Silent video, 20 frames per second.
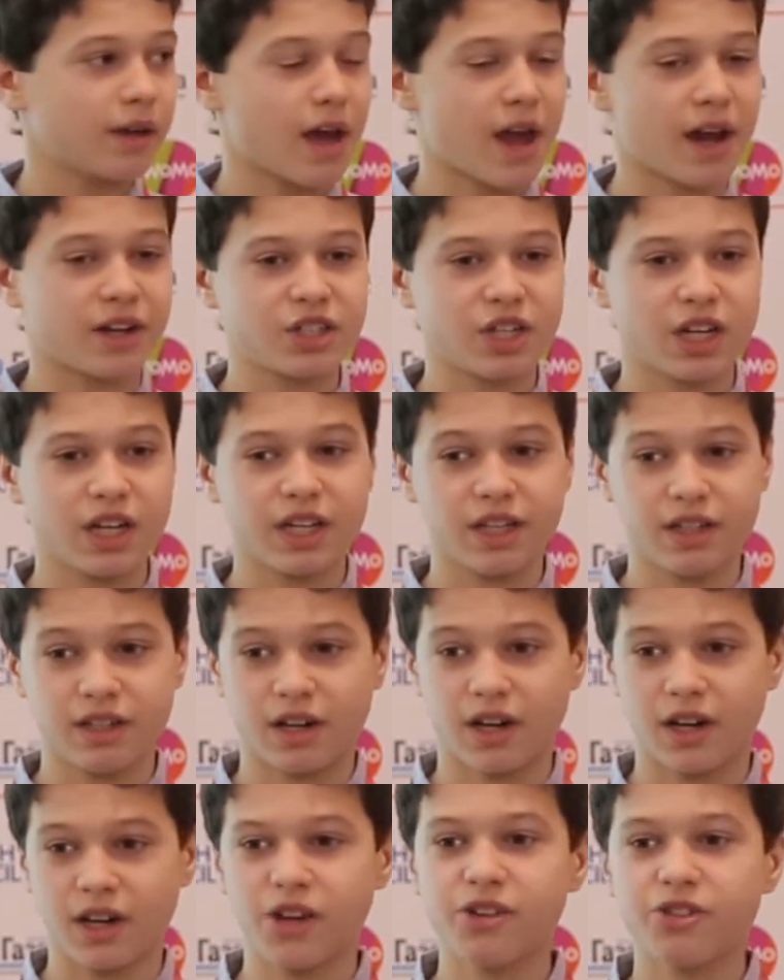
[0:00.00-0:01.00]
actually
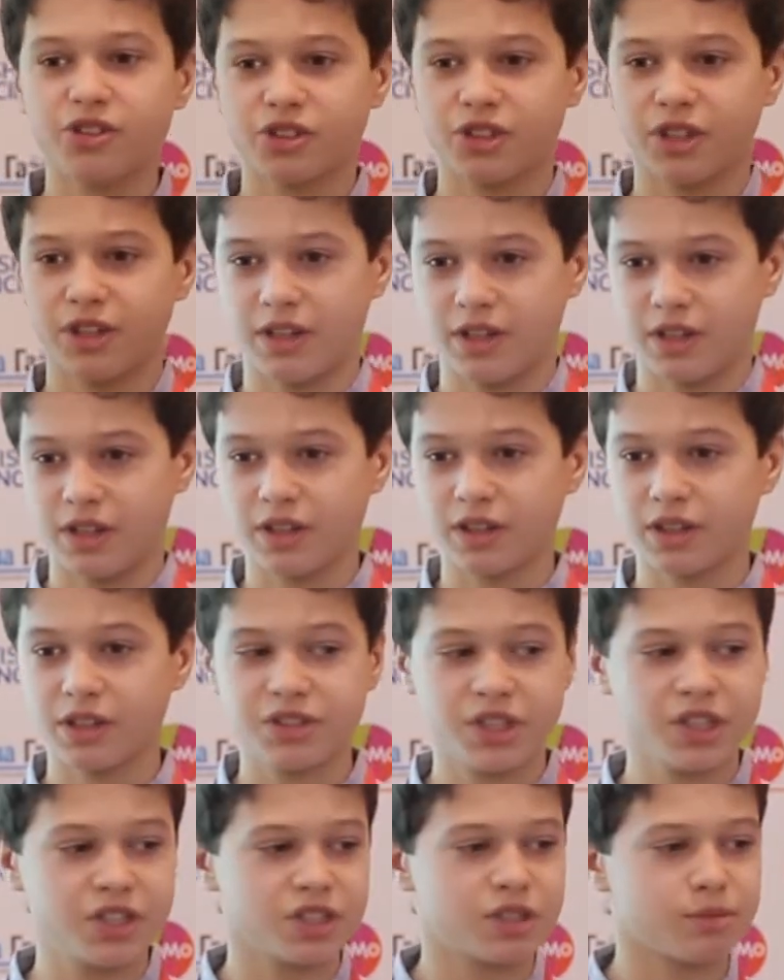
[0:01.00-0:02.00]
are interested in it. The
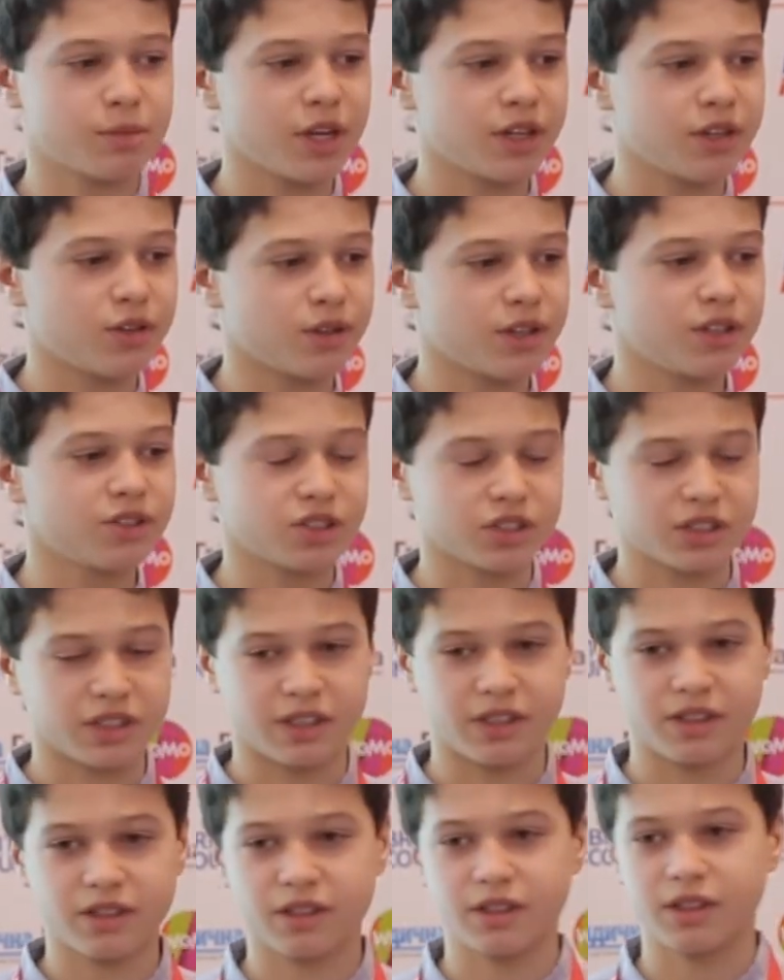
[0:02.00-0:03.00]
teachers make you
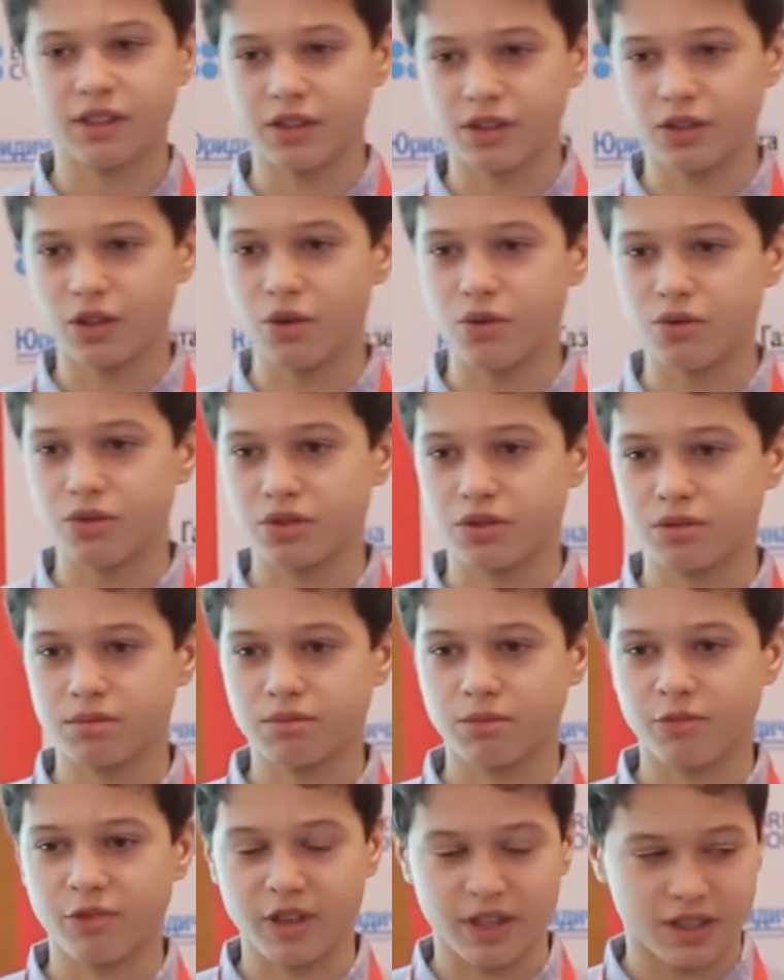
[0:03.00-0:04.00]
interested in those
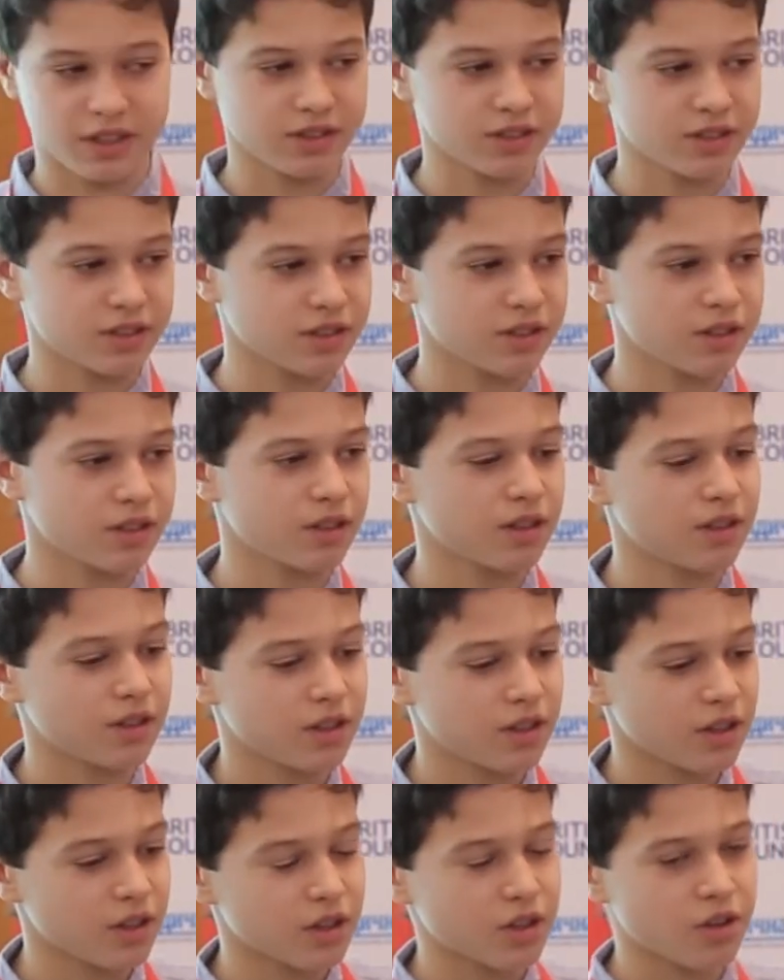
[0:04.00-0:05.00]
things.
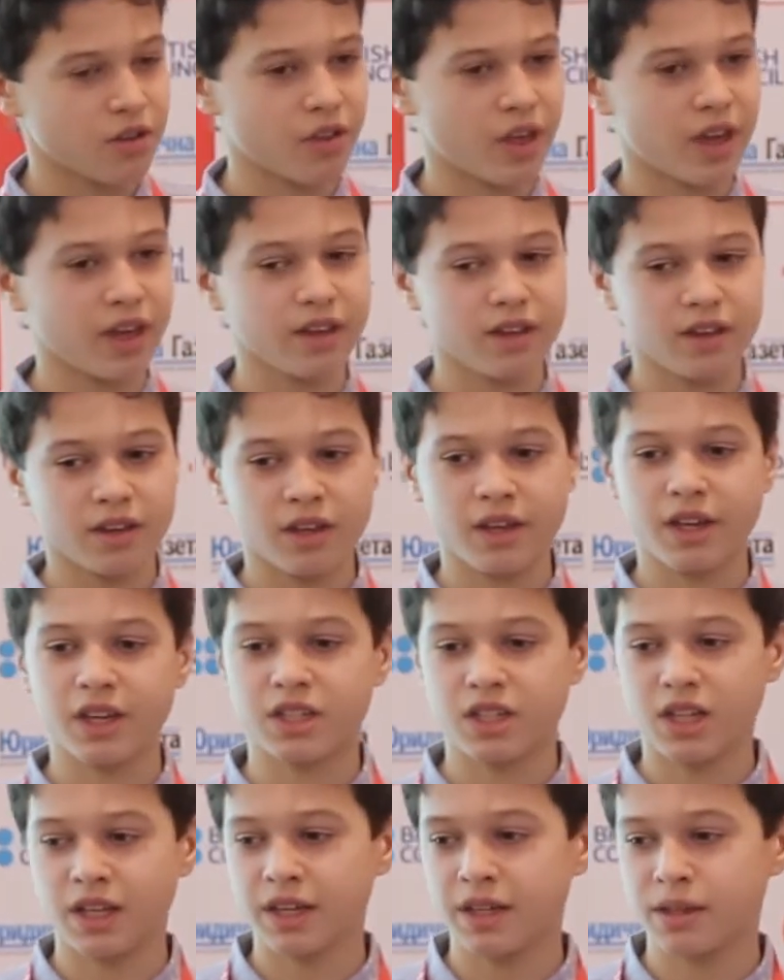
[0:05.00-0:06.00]
So
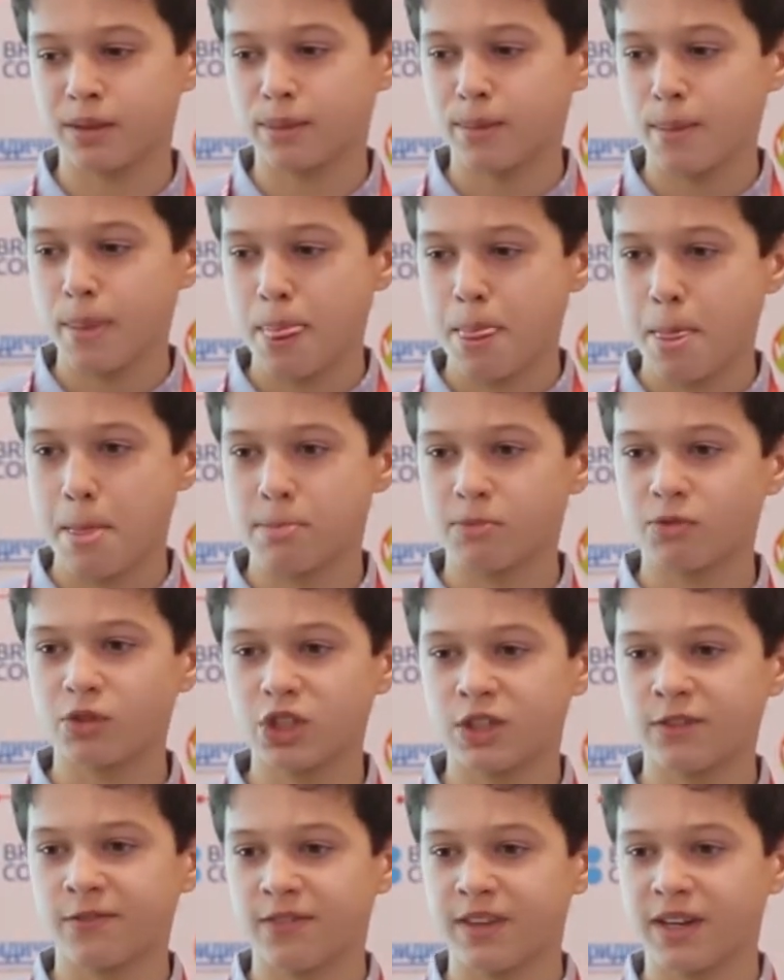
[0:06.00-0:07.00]
it's like
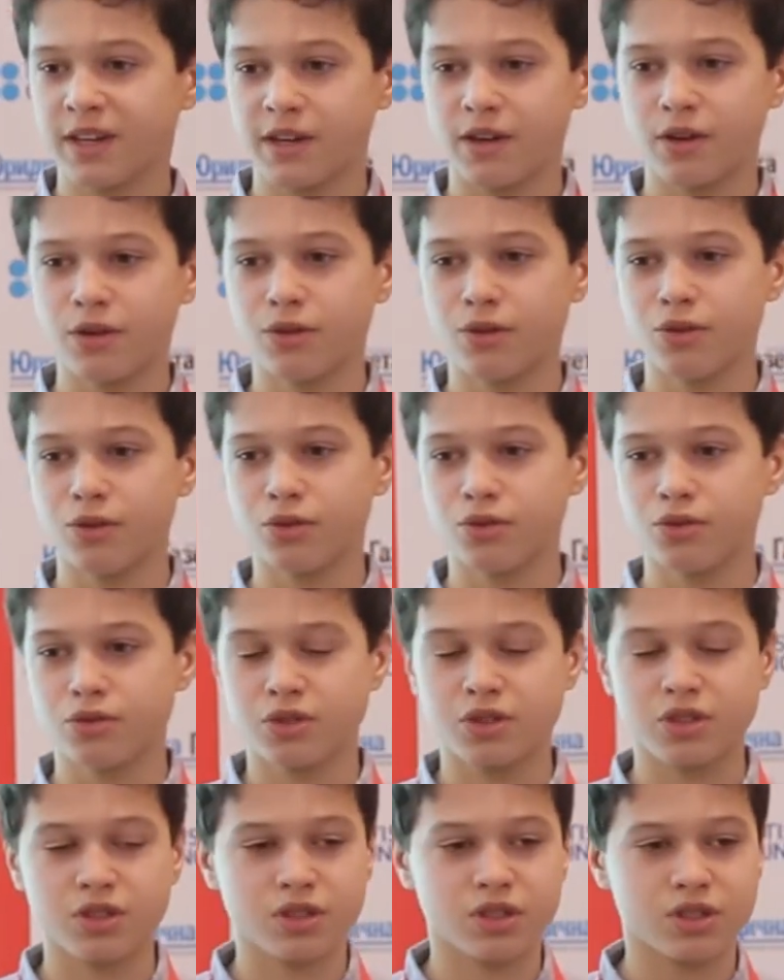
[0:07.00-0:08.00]
watching
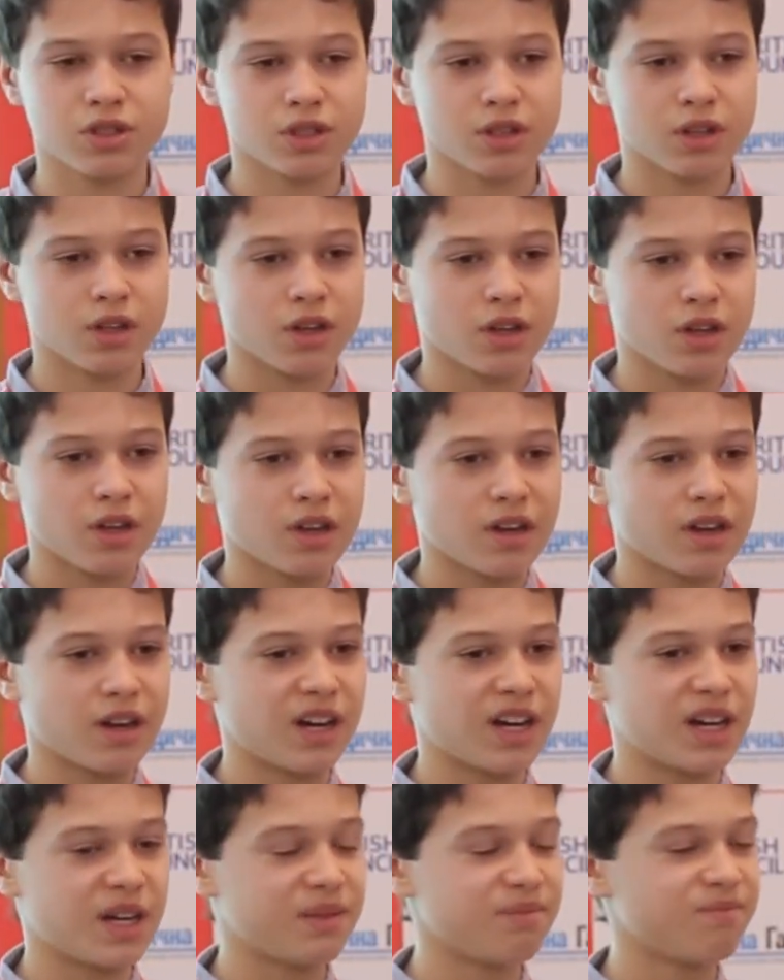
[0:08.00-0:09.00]
videos.
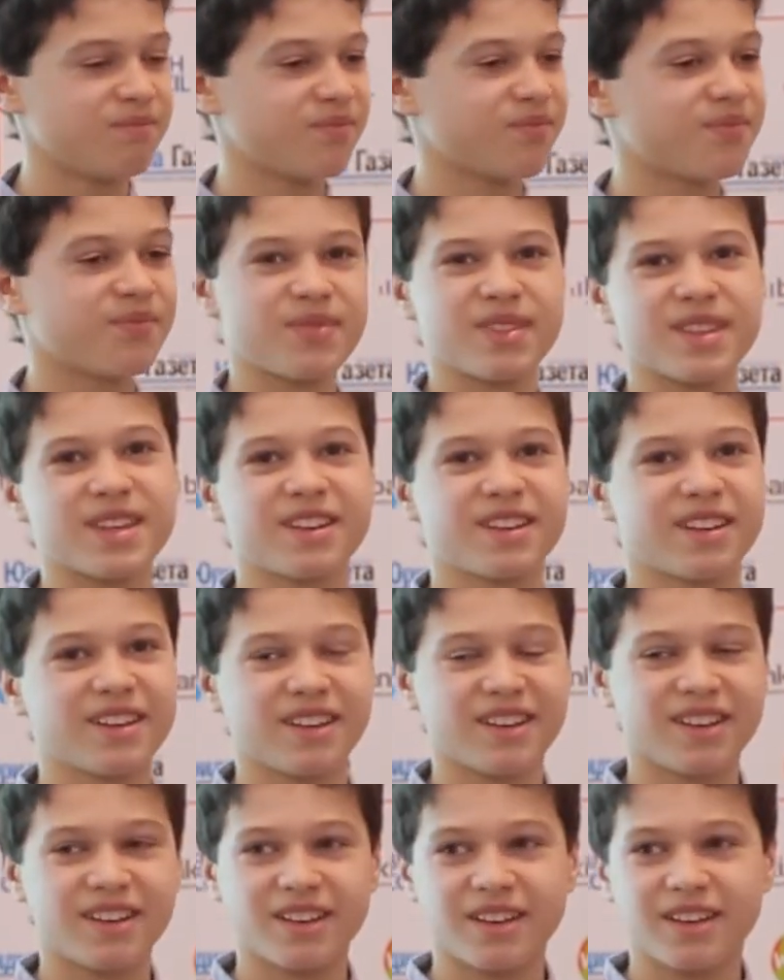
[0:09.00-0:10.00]
I
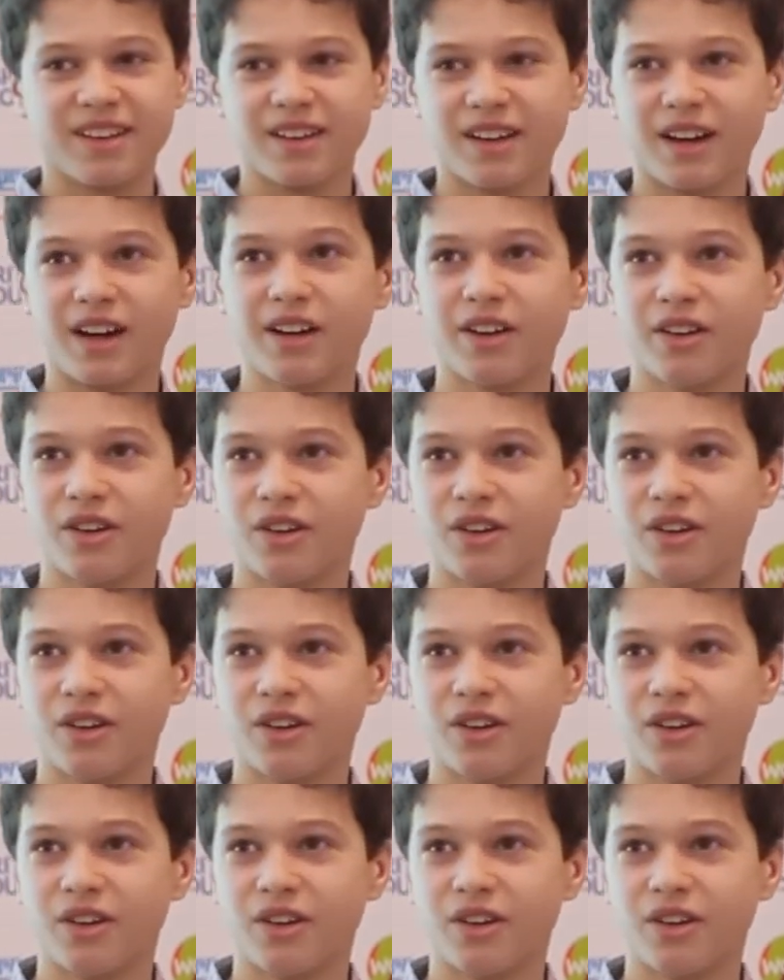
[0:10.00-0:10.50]
don't